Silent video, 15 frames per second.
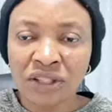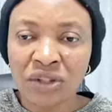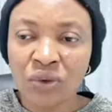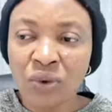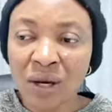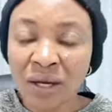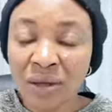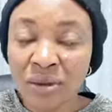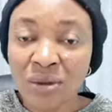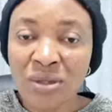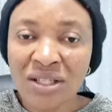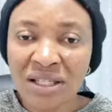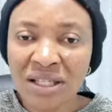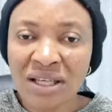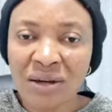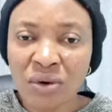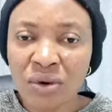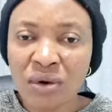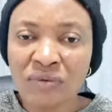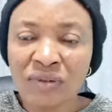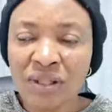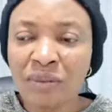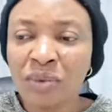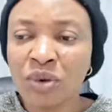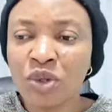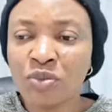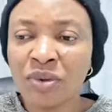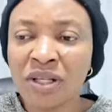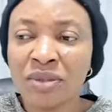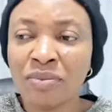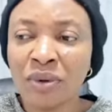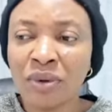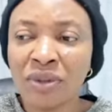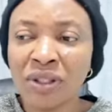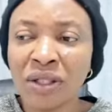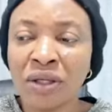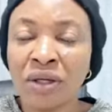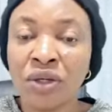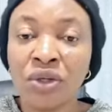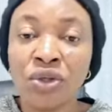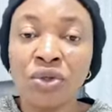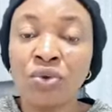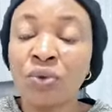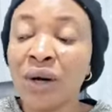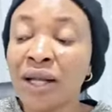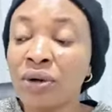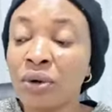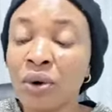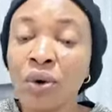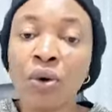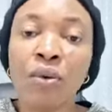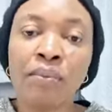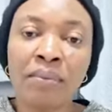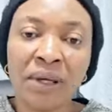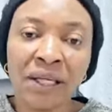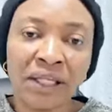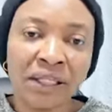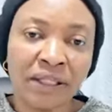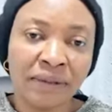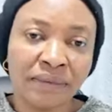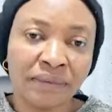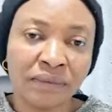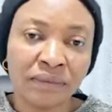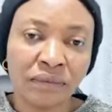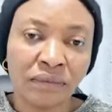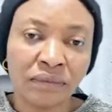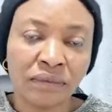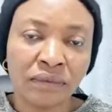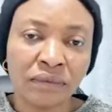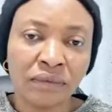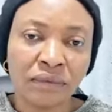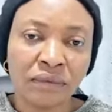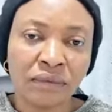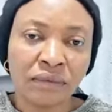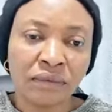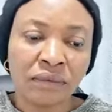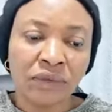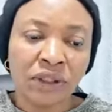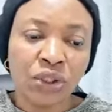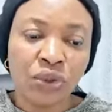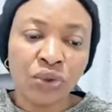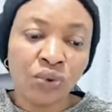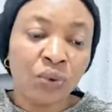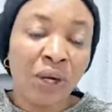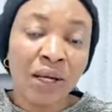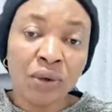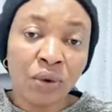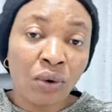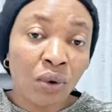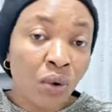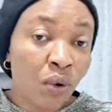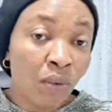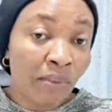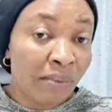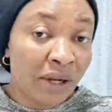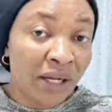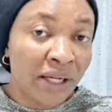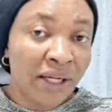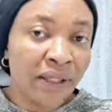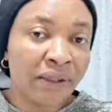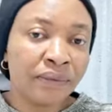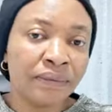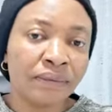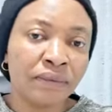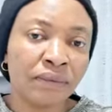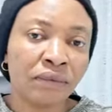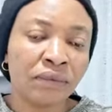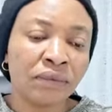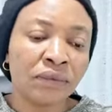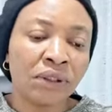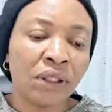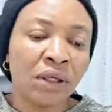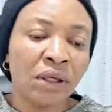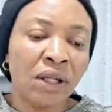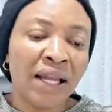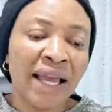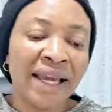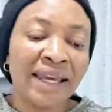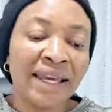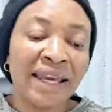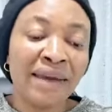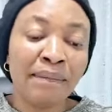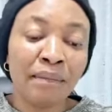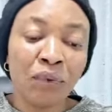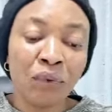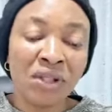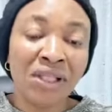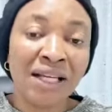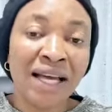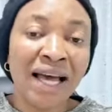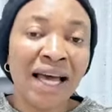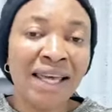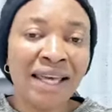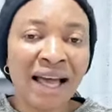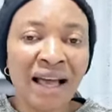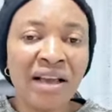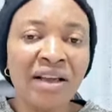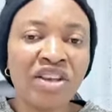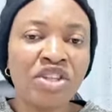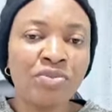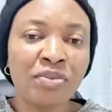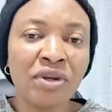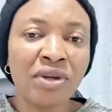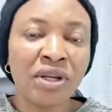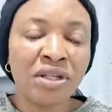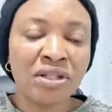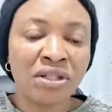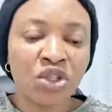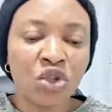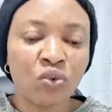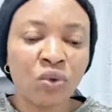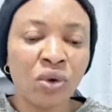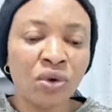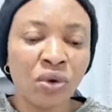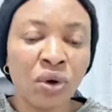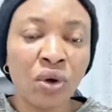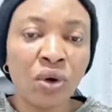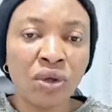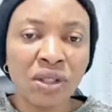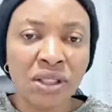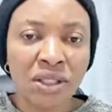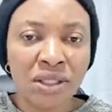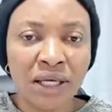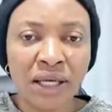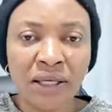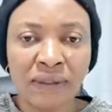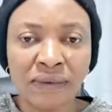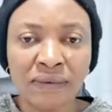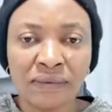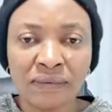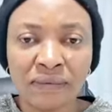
You are not in a comfortable space, but you are not complaining. You are not complaining. Like a Mordecai experience, this is what God is saying.